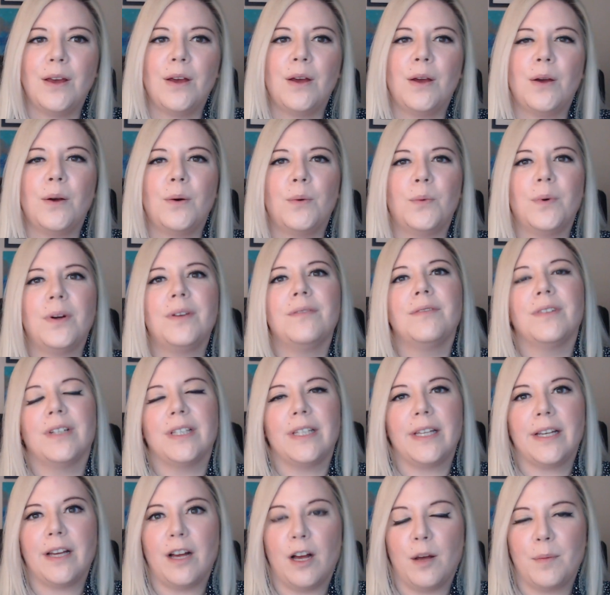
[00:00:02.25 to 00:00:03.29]
One really
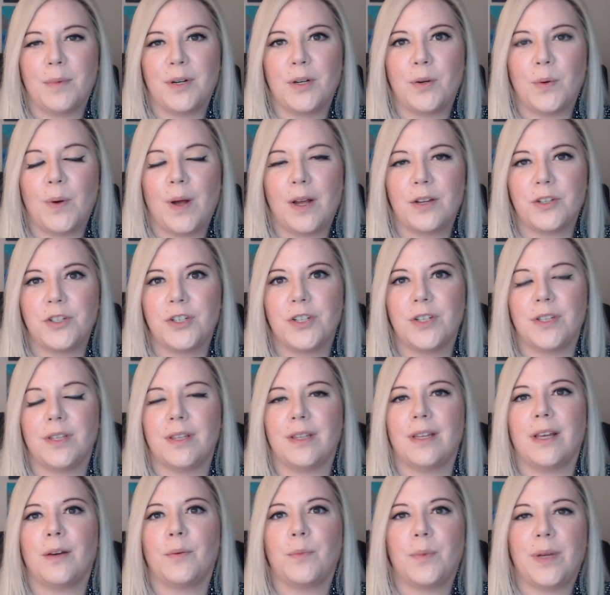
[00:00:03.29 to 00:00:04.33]
common question that
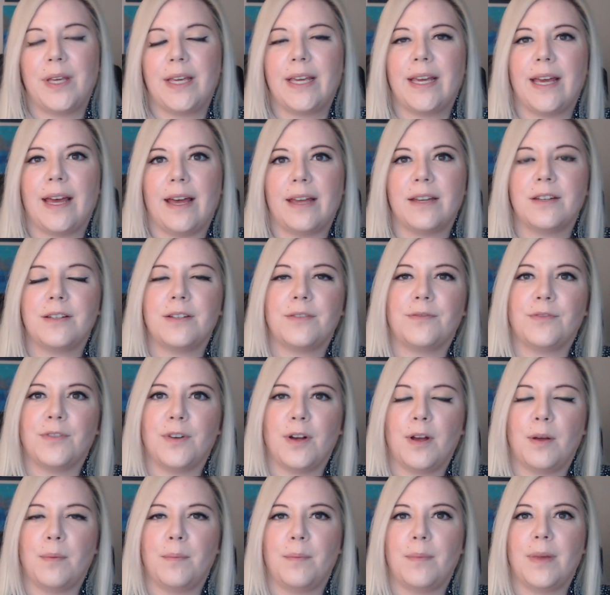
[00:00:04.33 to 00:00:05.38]
we get
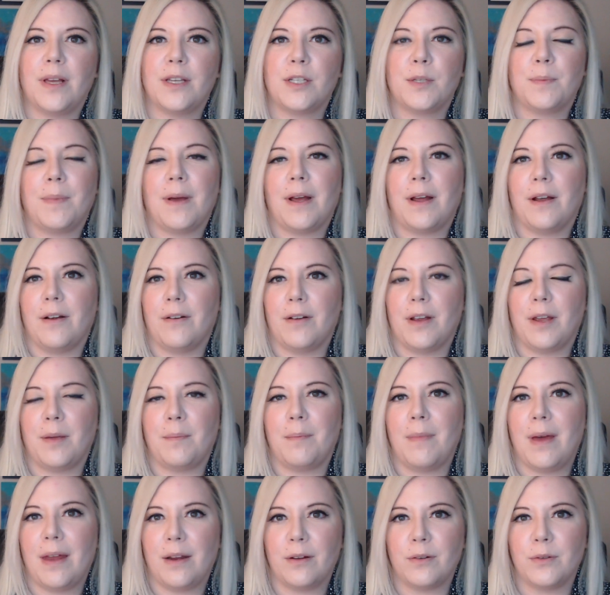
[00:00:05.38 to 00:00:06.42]
from aspiring
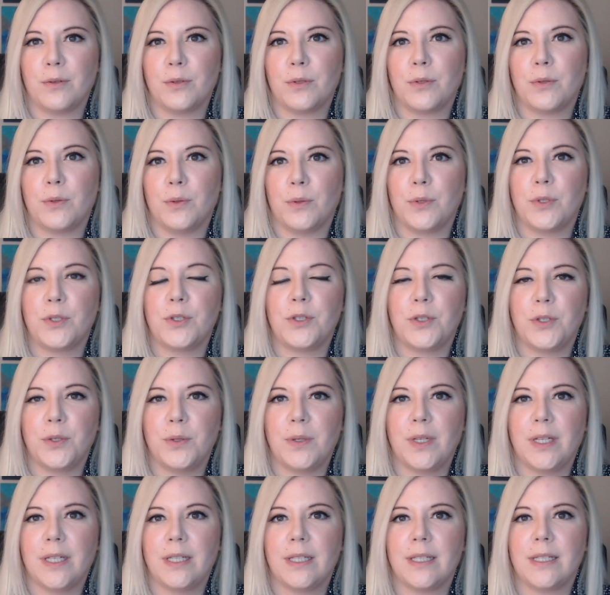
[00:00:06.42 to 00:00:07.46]
medical school
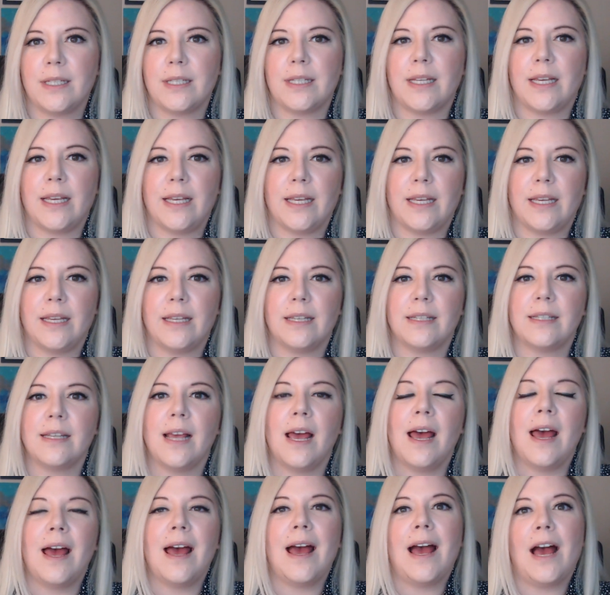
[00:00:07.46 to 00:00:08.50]
students is,
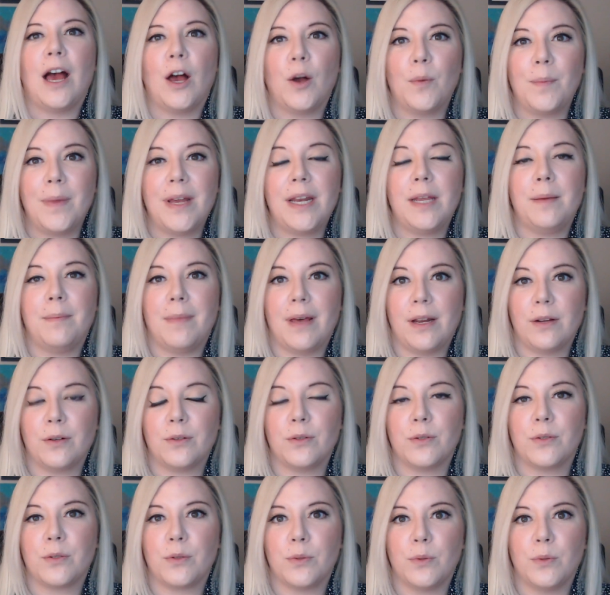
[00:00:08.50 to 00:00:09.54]
how many medical
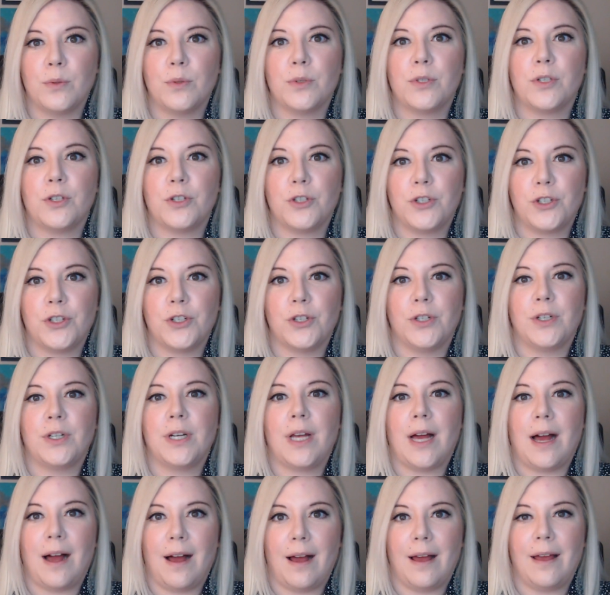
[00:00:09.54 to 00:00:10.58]
schools should
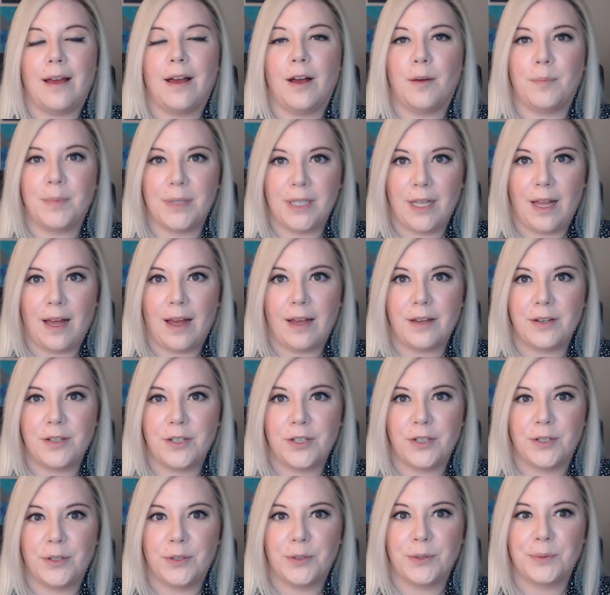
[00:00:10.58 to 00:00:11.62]
I apply to?